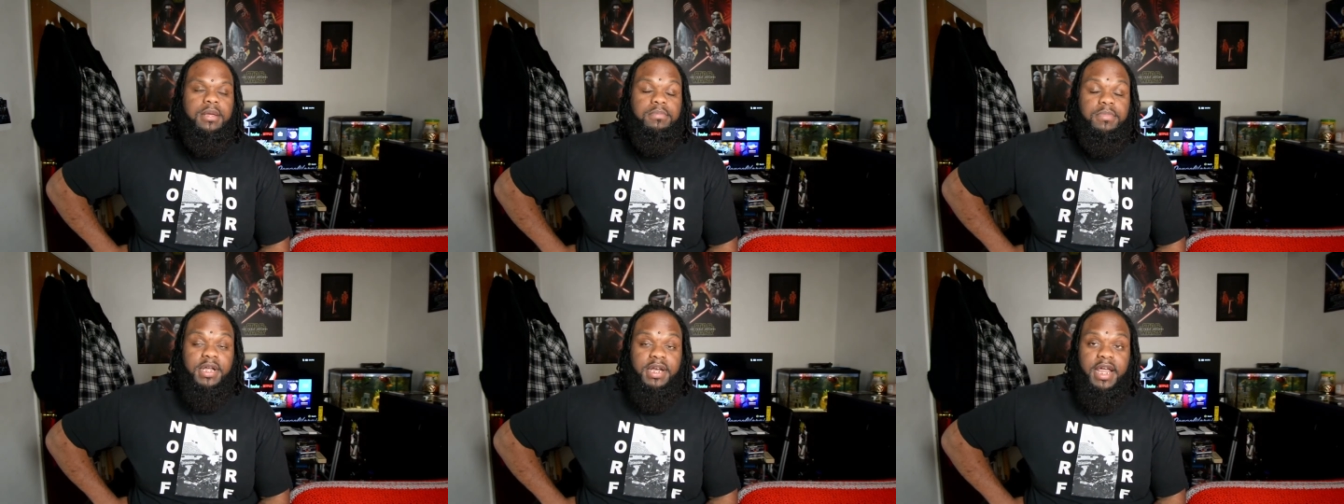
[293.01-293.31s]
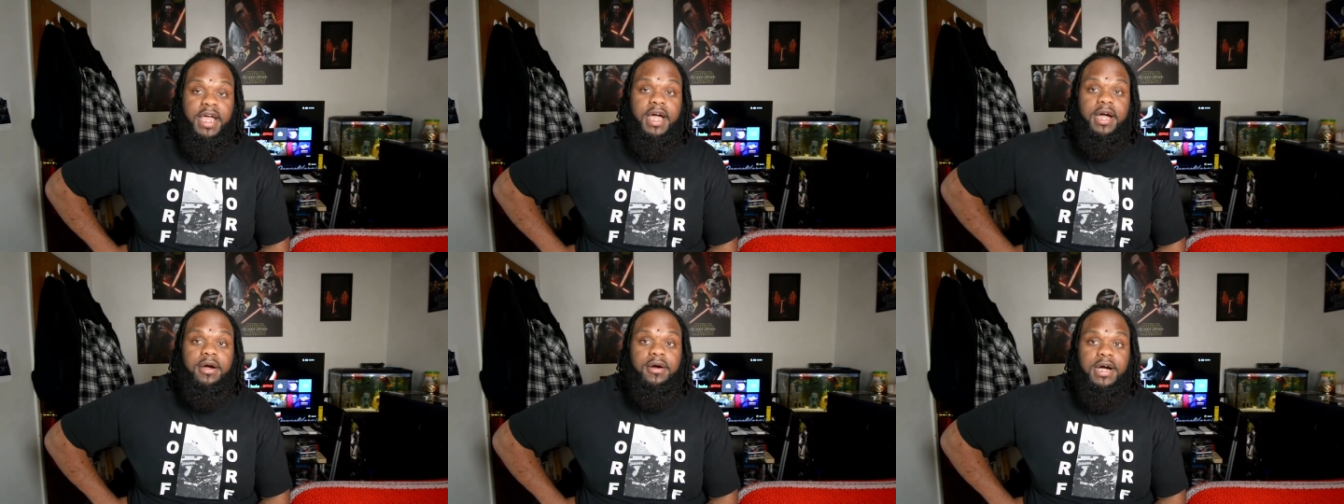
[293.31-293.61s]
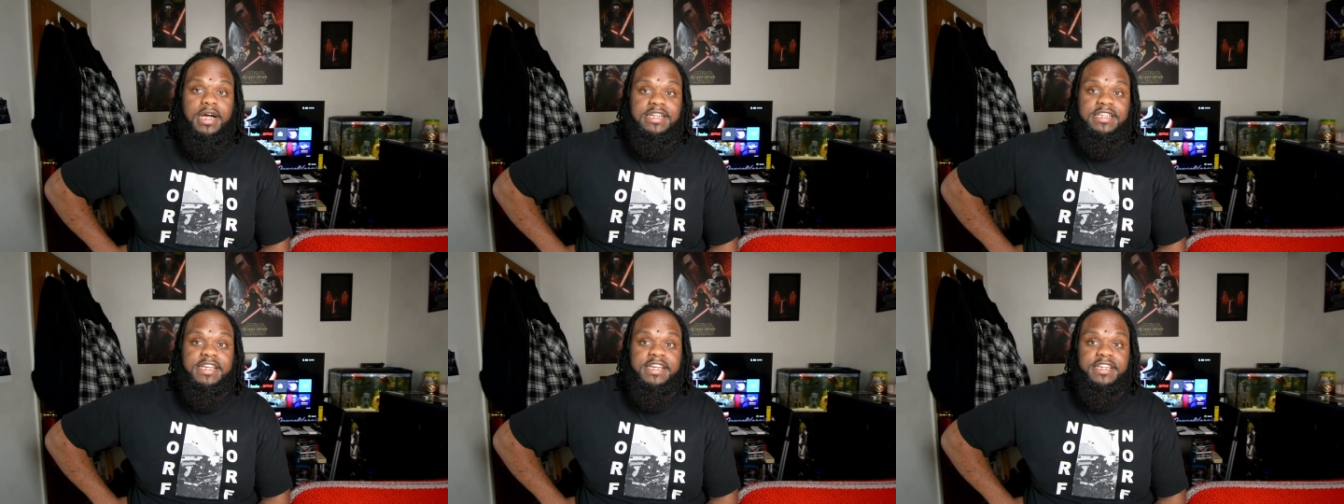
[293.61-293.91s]
But now
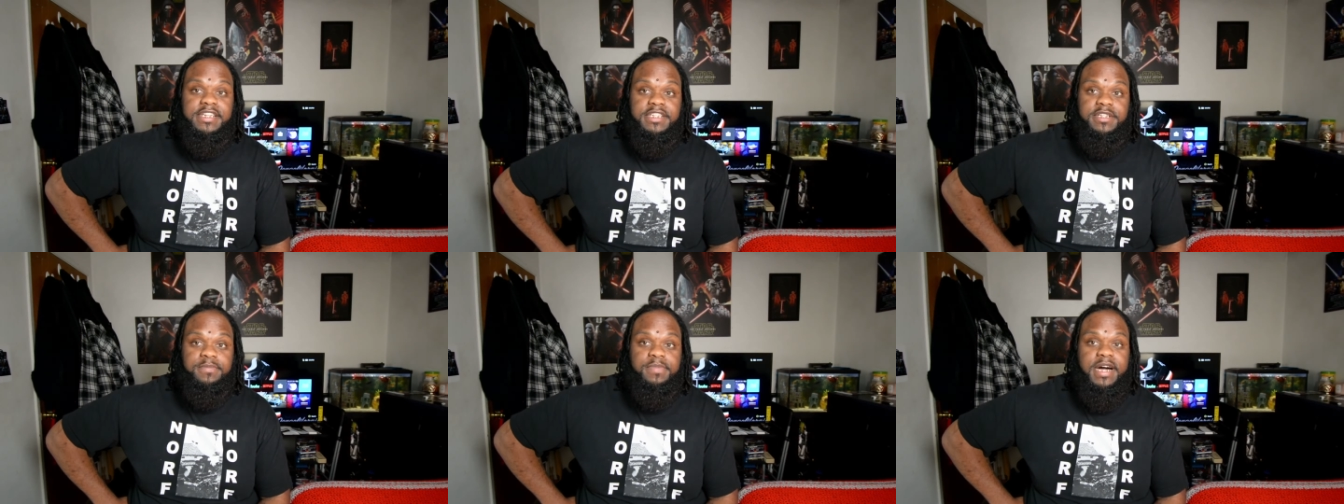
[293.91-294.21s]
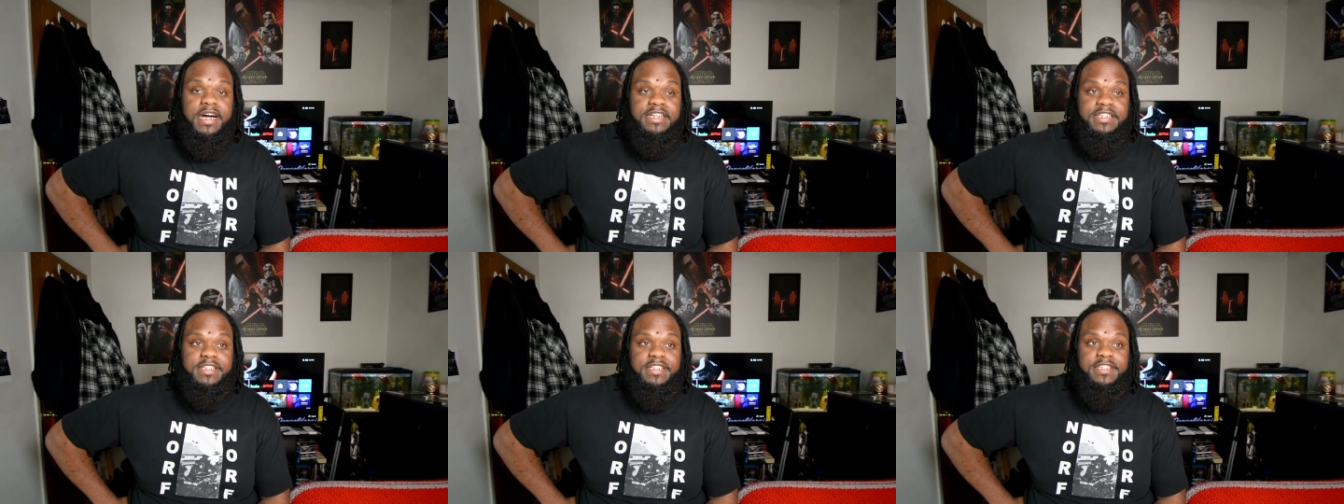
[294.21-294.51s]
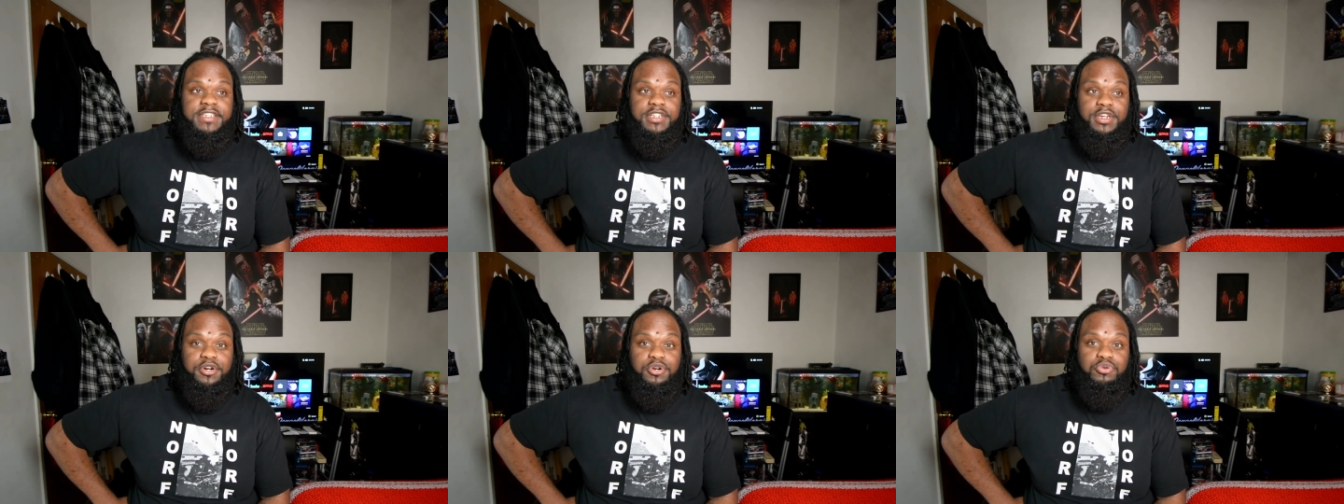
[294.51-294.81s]
I take a
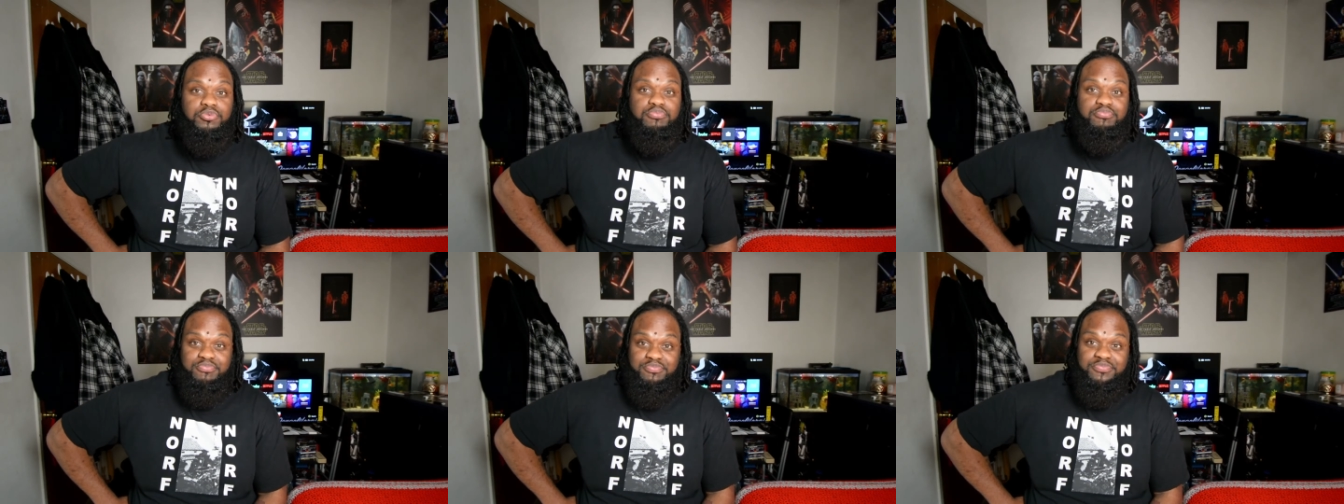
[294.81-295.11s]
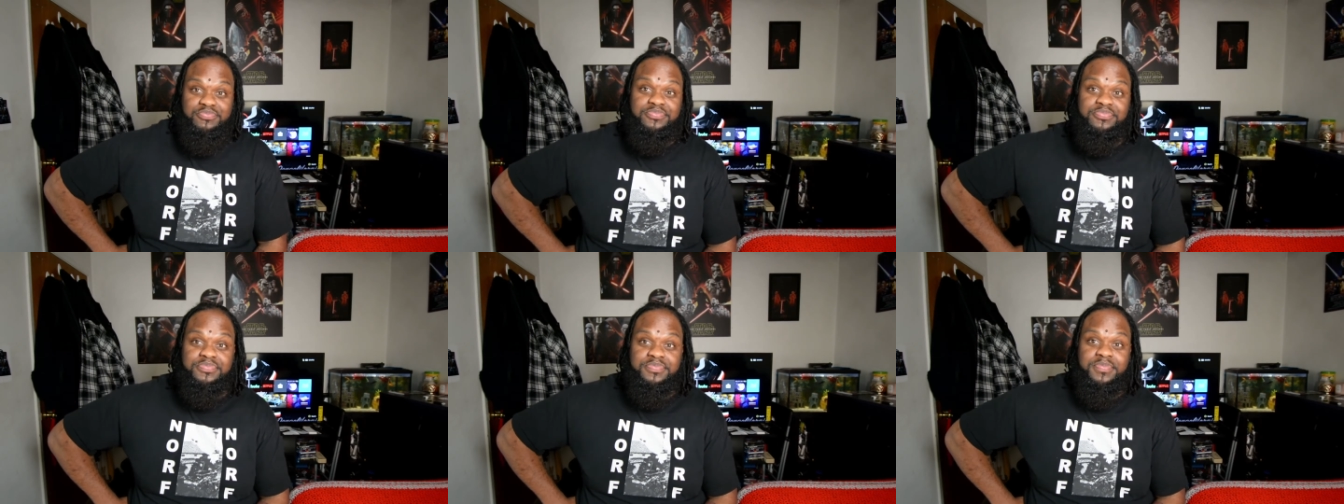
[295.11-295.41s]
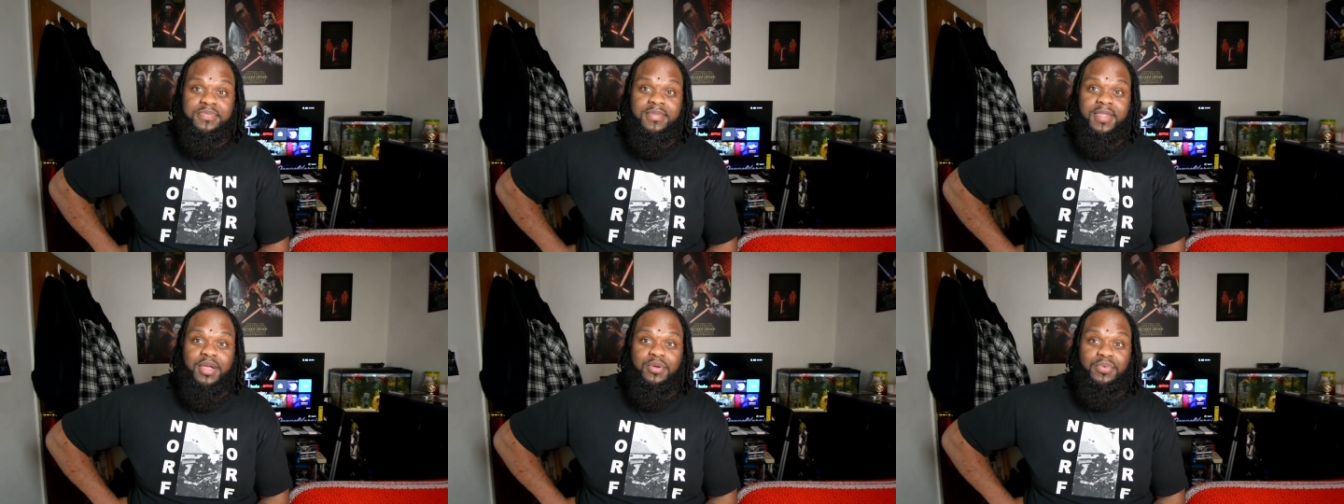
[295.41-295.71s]
deposit, so
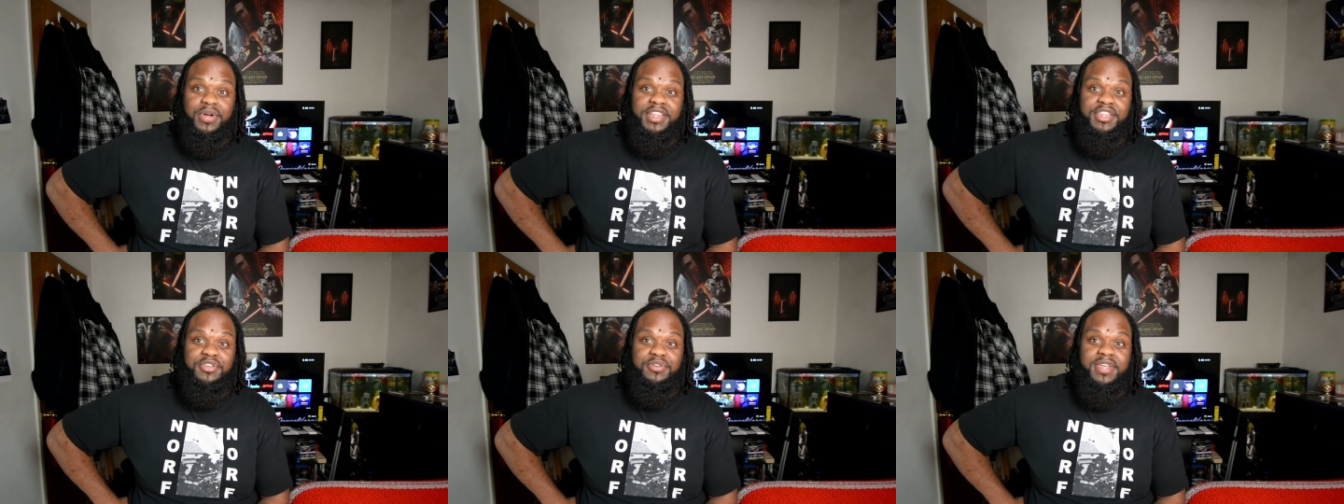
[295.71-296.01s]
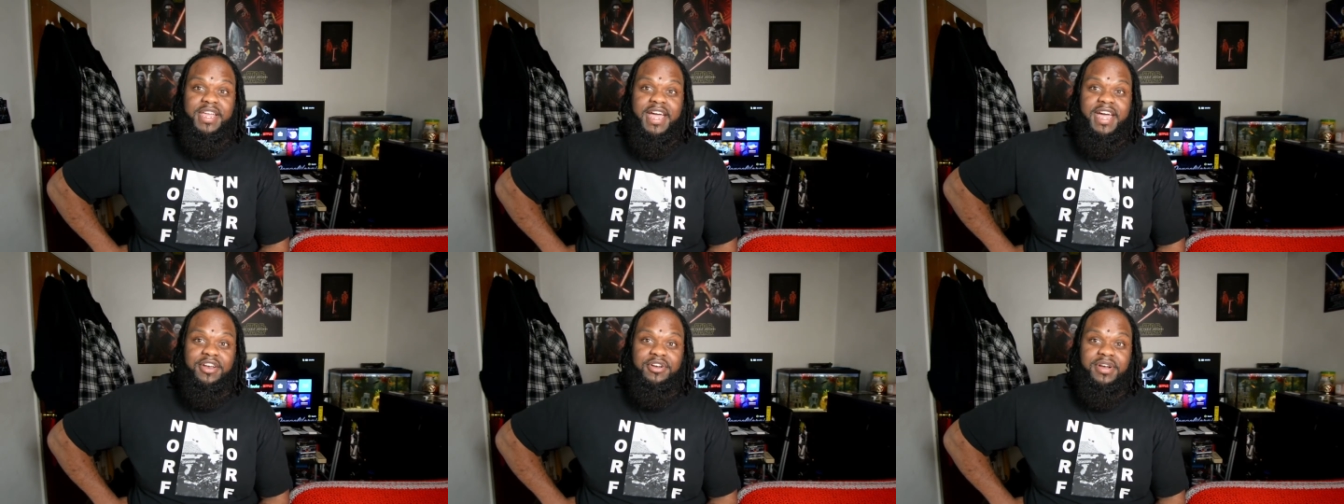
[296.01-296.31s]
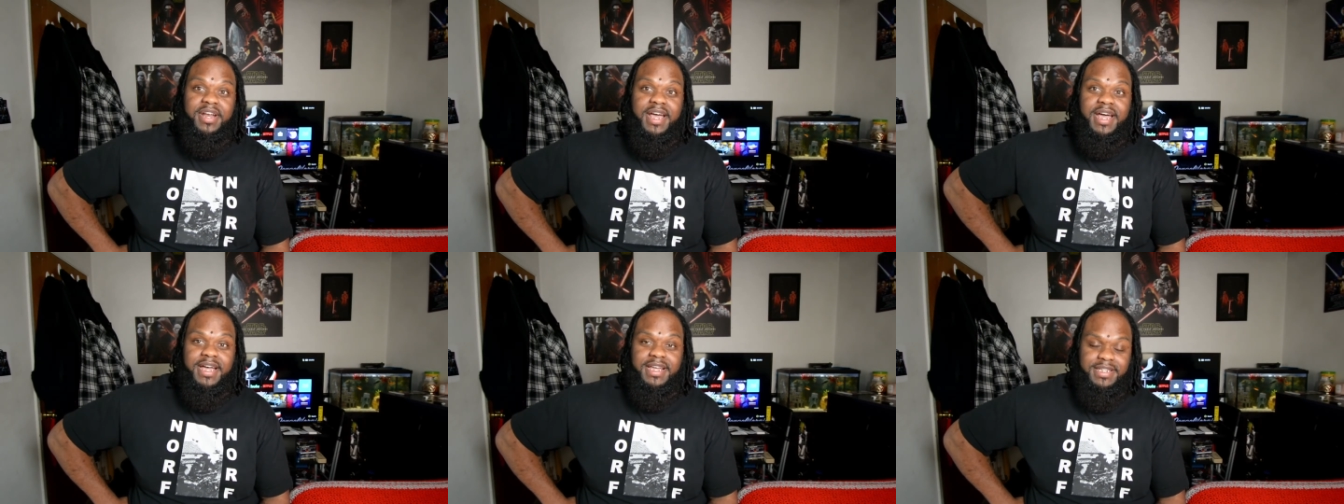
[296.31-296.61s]
whether you cat or
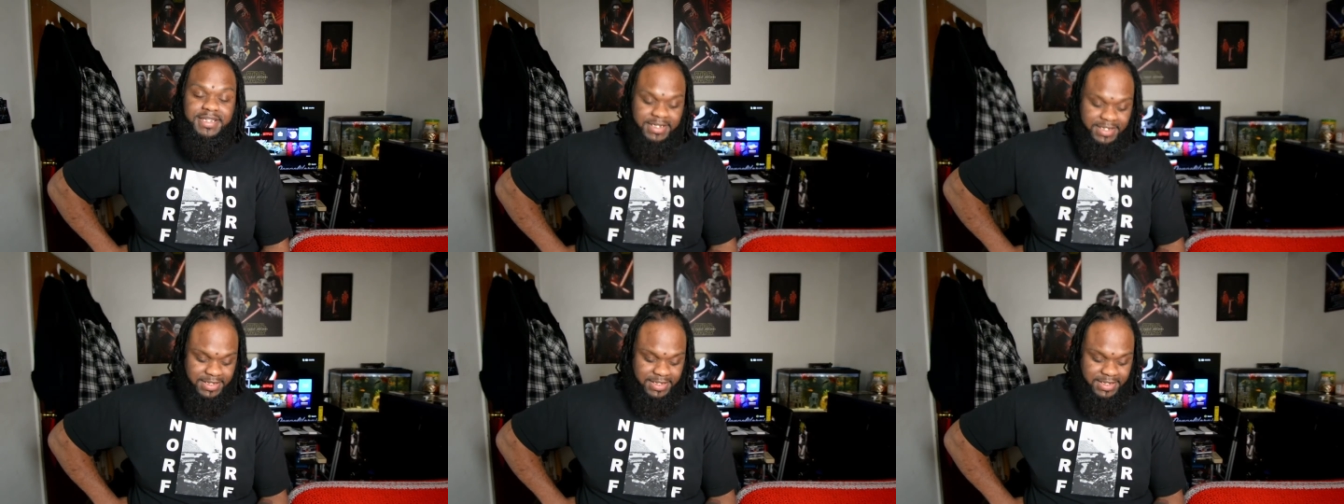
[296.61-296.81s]
not,